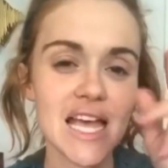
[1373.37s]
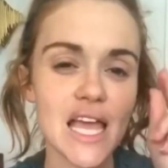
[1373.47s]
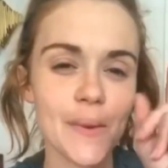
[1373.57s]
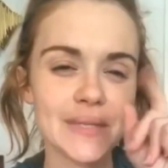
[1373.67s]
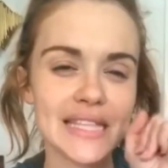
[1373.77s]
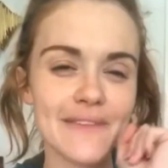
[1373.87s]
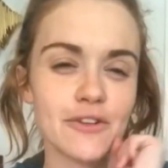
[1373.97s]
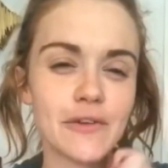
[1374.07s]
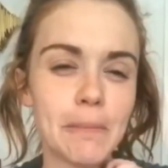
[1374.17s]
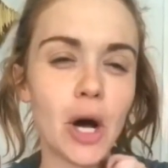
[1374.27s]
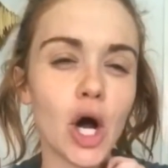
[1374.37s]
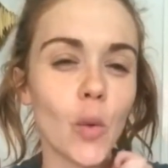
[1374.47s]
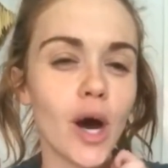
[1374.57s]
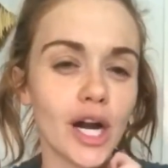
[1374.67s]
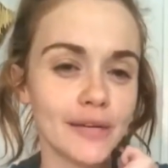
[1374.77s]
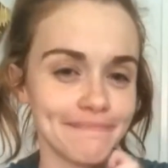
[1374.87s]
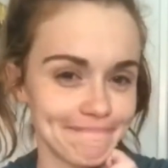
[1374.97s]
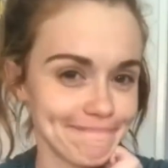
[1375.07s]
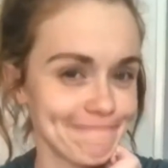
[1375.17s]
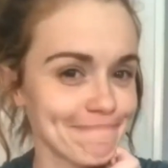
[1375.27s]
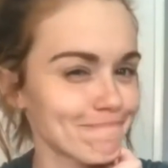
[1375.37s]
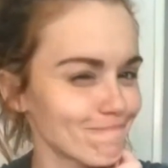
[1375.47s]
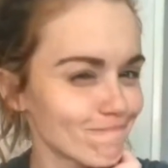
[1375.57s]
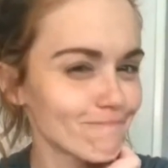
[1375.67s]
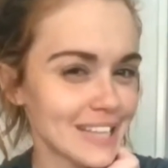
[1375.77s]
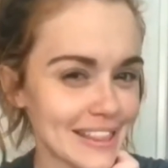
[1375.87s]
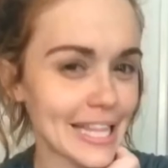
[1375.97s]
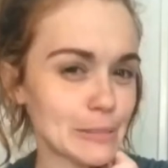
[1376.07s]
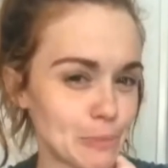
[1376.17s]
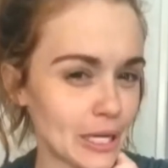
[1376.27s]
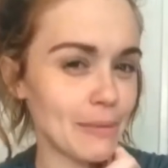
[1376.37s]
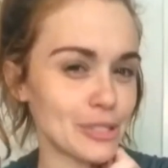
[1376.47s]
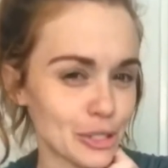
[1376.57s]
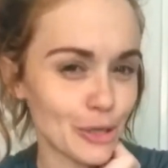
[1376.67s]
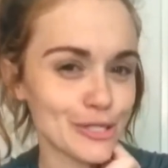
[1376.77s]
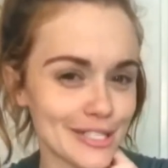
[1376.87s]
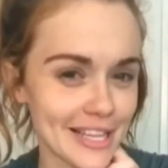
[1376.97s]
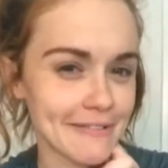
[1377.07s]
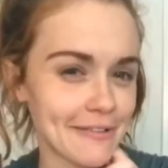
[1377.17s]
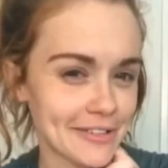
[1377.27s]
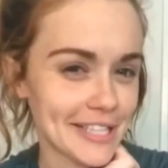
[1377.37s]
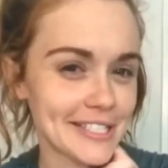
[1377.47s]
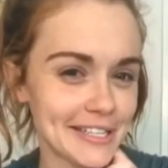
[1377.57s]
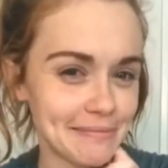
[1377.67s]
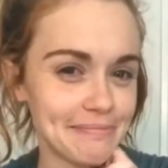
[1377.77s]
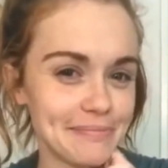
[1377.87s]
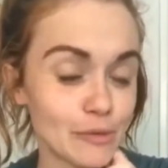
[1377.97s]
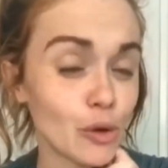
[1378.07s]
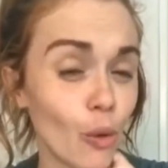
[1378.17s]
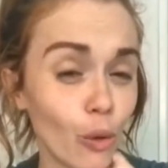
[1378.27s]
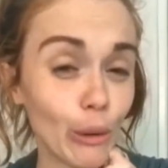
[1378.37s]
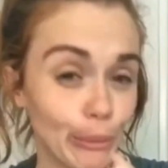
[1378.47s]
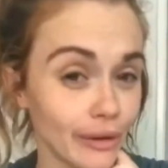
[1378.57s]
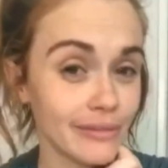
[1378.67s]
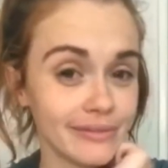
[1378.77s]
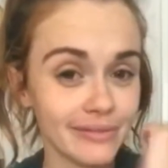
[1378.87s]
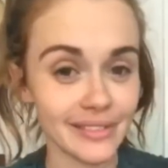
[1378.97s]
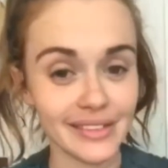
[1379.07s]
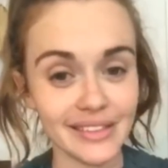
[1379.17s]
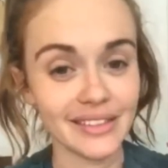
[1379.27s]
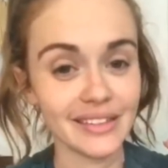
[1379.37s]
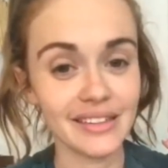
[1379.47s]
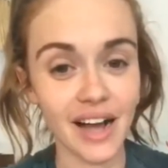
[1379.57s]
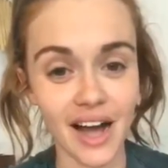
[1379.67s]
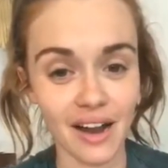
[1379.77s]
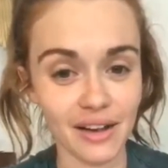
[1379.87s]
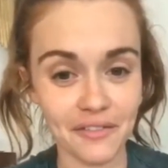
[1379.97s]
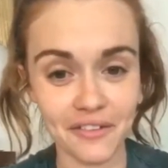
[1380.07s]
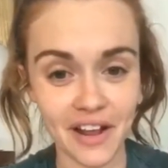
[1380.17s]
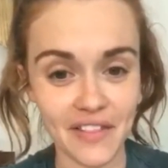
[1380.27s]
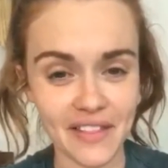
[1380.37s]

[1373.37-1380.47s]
It was leftover bong water. That's pretty much the grossest thing I've ever tasted. It was horrible. God, I'll never forget that.